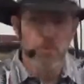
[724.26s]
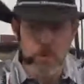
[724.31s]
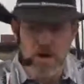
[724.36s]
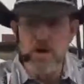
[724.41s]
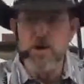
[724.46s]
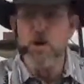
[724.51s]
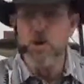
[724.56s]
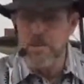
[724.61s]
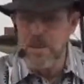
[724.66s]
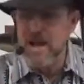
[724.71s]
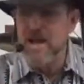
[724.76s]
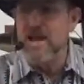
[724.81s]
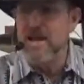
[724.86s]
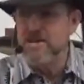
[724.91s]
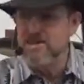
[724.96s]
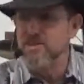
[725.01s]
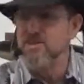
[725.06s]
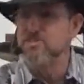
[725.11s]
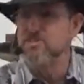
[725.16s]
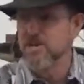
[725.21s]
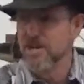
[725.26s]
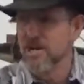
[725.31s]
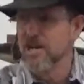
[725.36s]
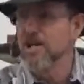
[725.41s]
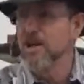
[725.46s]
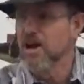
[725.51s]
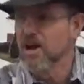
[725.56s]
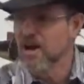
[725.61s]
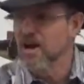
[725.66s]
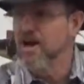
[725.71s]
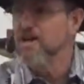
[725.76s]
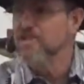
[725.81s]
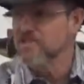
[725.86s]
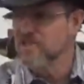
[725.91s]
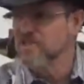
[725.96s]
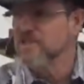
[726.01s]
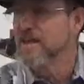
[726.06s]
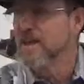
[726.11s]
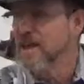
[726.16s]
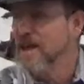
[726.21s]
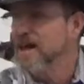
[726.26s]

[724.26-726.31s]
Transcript: we are made just a little less than the